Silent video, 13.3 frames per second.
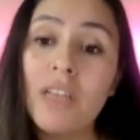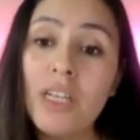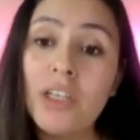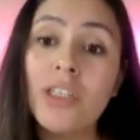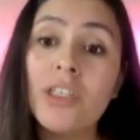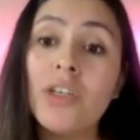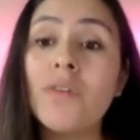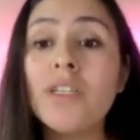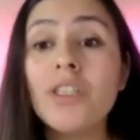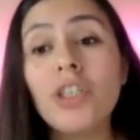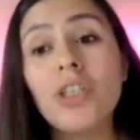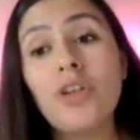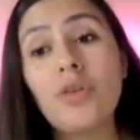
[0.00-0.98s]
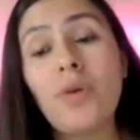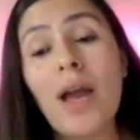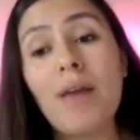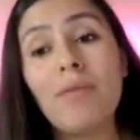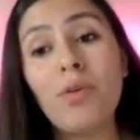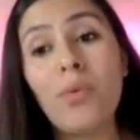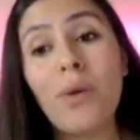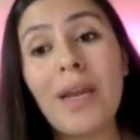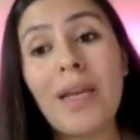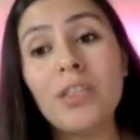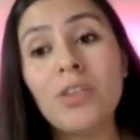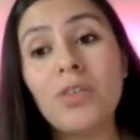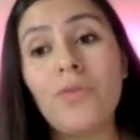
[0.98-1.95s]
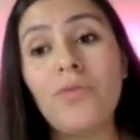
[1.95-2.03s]
in your intervention, you have a way
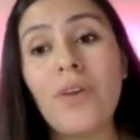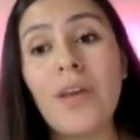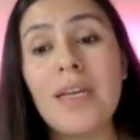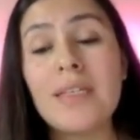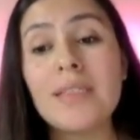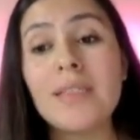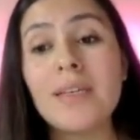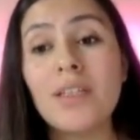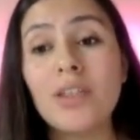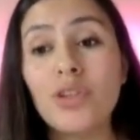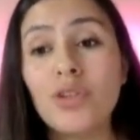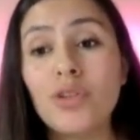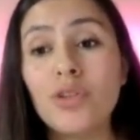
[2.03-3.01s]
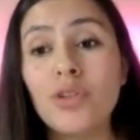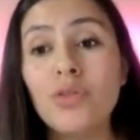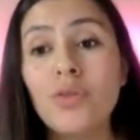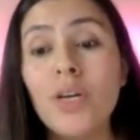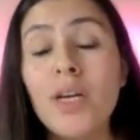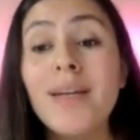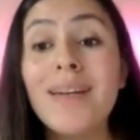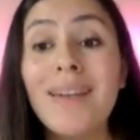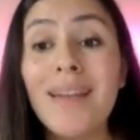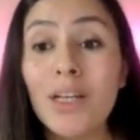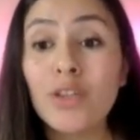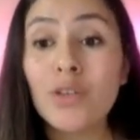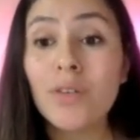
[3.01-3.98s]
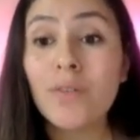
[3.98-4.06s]
to phase into
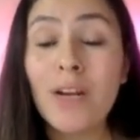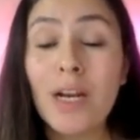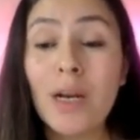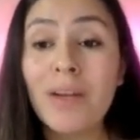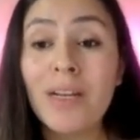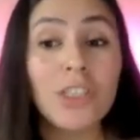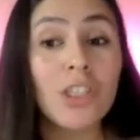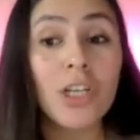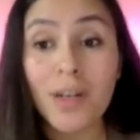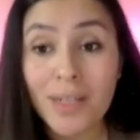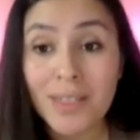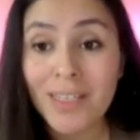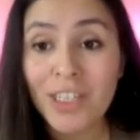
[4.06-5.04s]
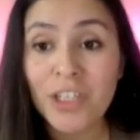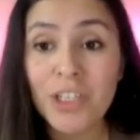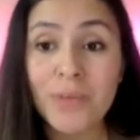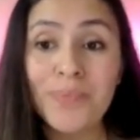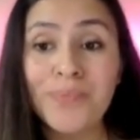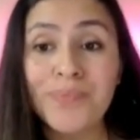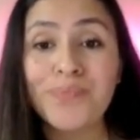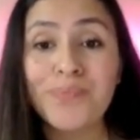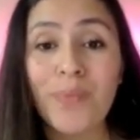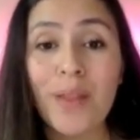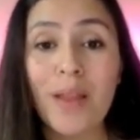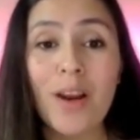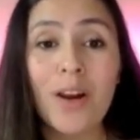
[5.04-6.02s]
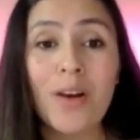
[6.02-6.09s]
natural environment and generalization.
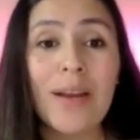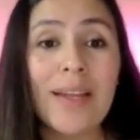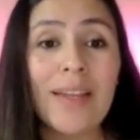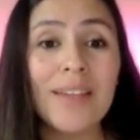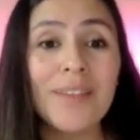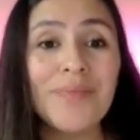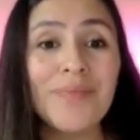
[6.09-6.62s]
All right.